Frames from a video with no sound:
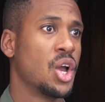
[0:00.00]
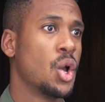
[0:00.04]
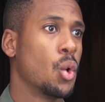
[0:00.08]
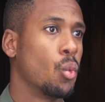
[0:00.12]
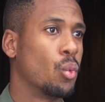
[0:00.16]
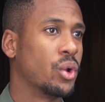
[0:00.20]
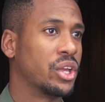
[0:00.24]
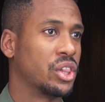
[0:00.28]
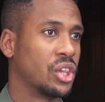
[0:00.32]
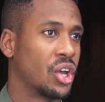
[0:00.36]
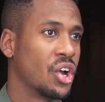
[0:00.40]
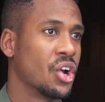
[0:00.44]

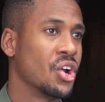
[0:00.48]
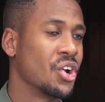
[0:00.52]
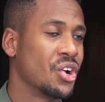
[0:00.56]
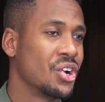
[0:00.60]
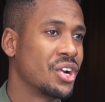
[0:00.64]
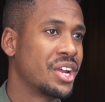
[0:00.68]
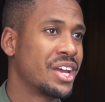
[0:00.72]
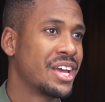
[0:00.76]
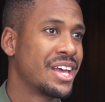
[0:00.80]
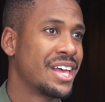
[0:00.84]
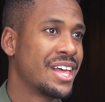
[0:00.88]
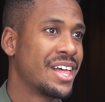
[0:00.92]
We
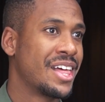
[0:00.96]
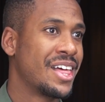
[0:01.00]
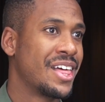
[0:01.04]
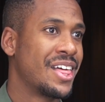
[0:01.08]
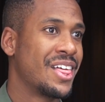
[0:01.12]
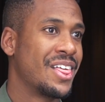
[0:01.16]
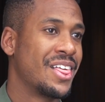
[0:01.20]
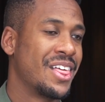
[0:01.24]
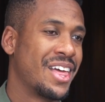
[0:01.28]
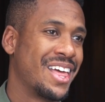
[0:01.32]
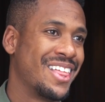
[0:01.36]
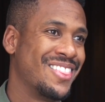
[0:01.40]
learn,
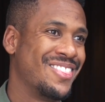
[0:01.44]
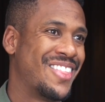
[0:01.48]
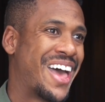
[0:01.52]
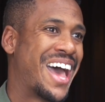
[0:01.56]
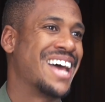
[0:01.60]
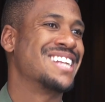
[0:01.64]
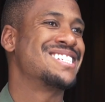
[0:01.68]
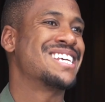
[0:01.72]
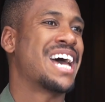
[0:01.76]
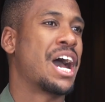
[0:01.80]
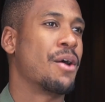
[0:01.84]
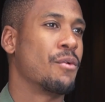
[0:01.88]
and
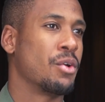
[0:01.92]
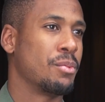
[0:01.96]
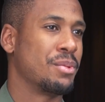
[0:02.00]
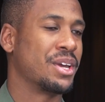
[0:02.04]
that's how we